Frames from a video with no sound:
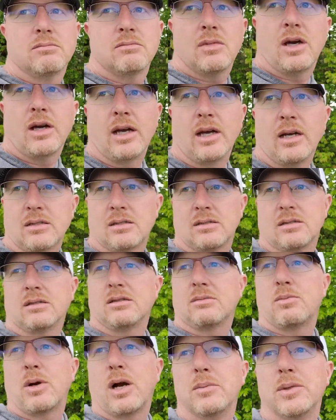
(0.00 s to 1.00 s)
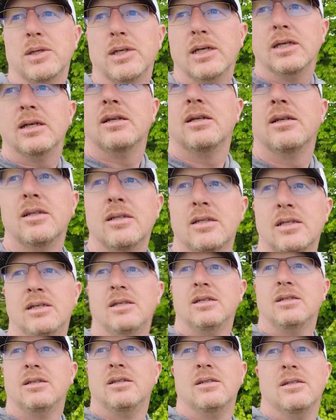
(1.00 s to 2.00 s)
I guess it's probably
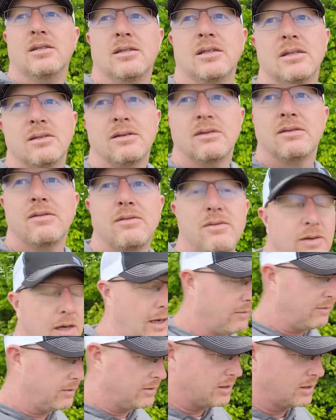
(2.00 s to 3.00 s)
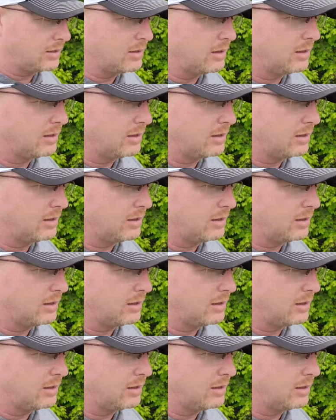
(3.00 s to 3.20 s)
five or six